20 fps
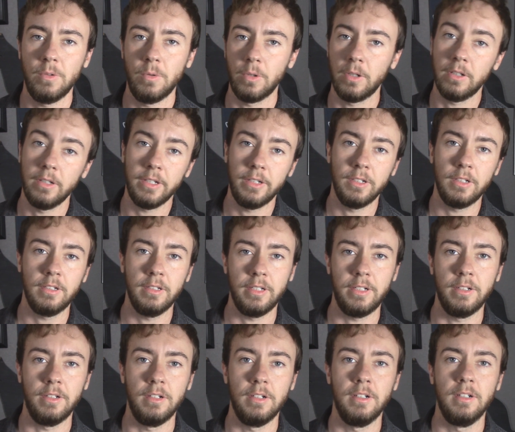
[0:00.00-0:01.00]
or click your
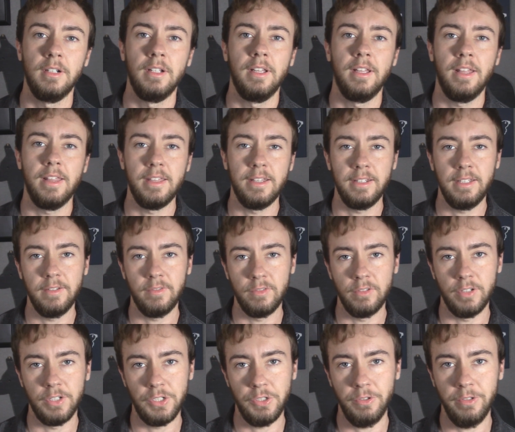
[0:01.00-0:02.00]
clicker, and then give
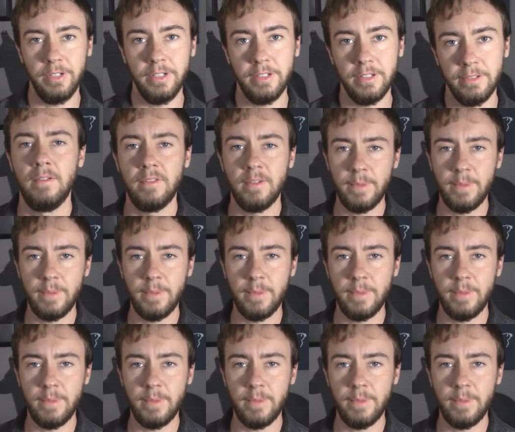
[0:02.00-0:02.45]
her a treat.